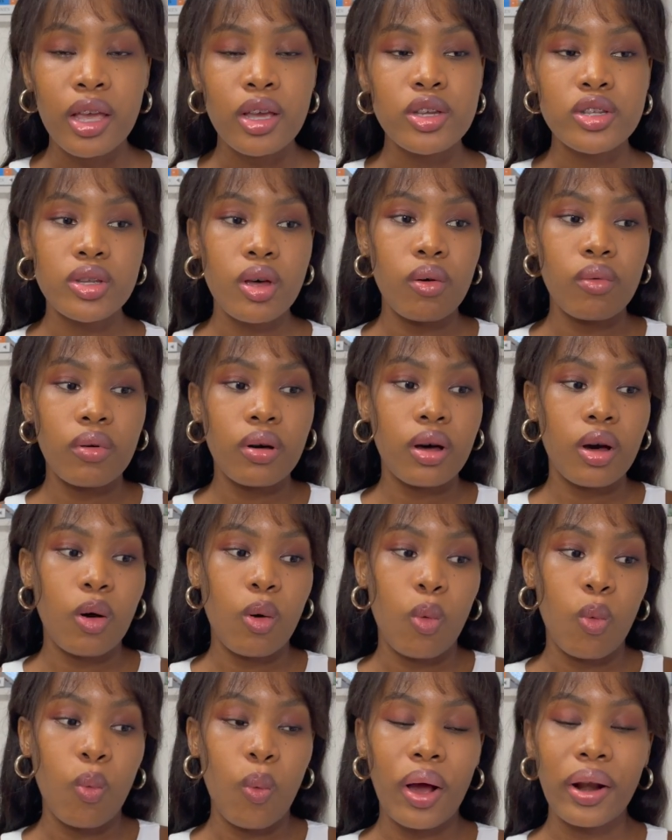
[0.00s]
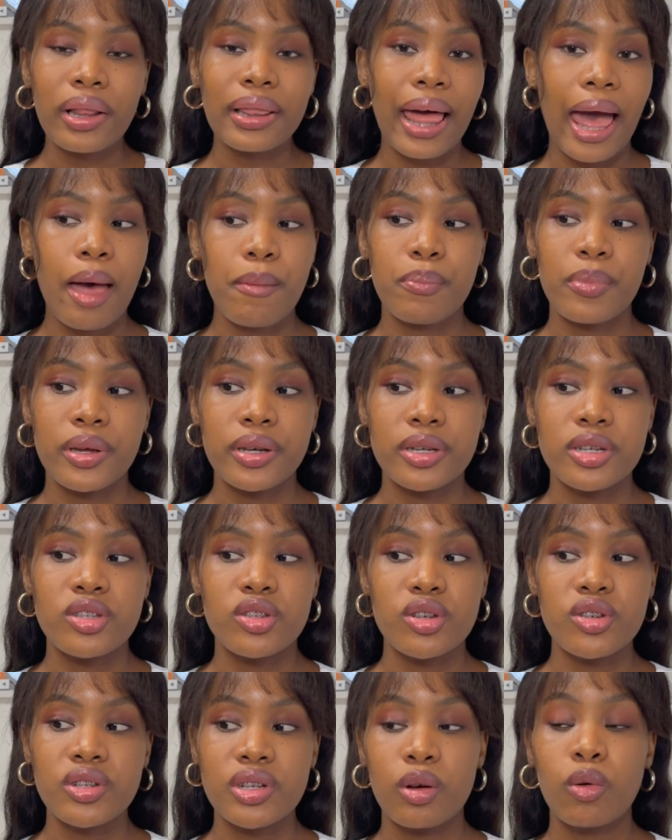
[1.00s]
So what'll happen is,
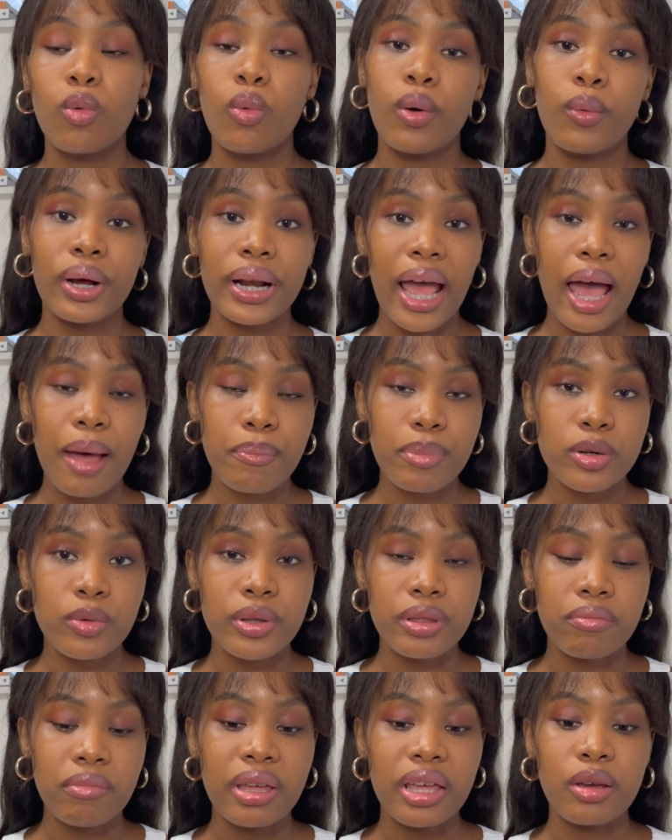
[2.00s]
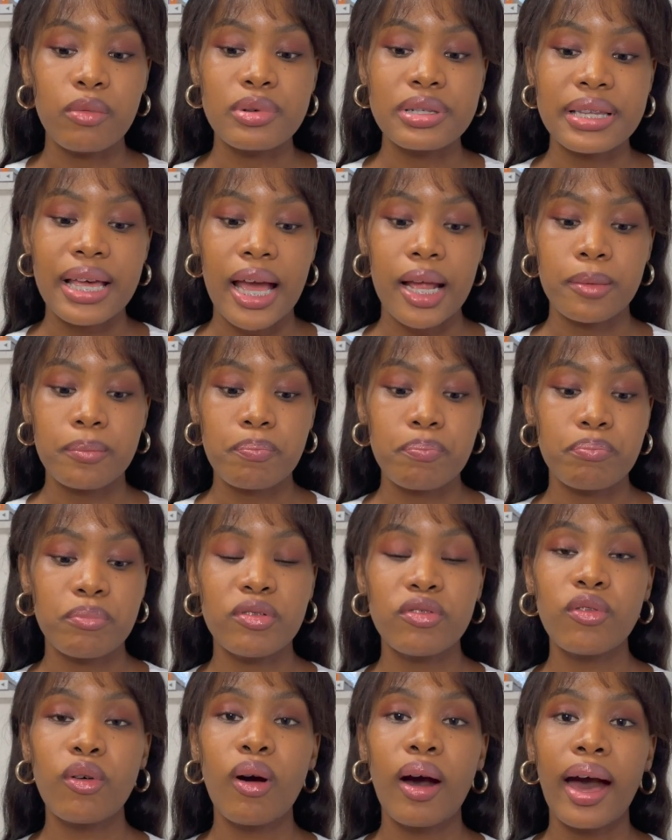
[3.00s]
usually what happened with me was that
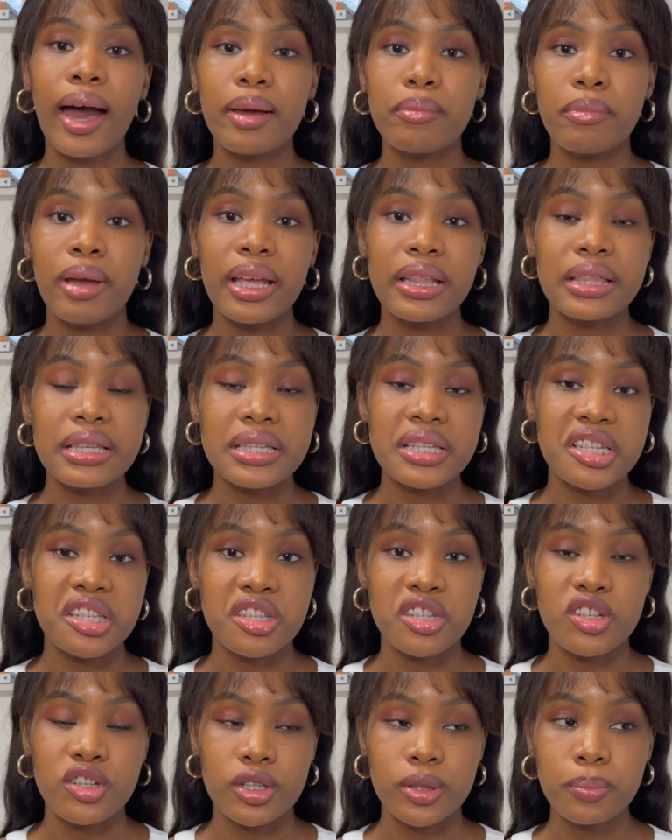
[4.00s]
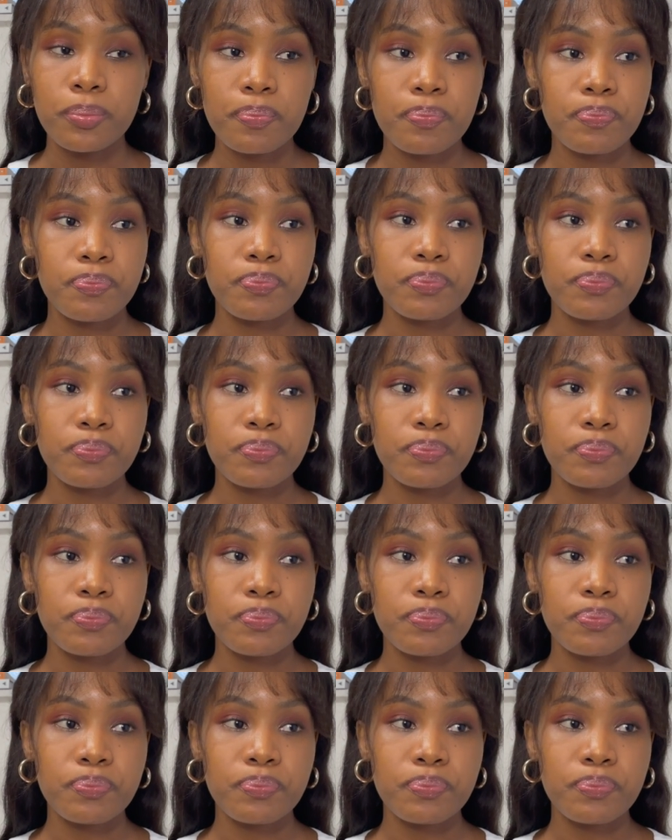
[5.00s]
before I made this decision,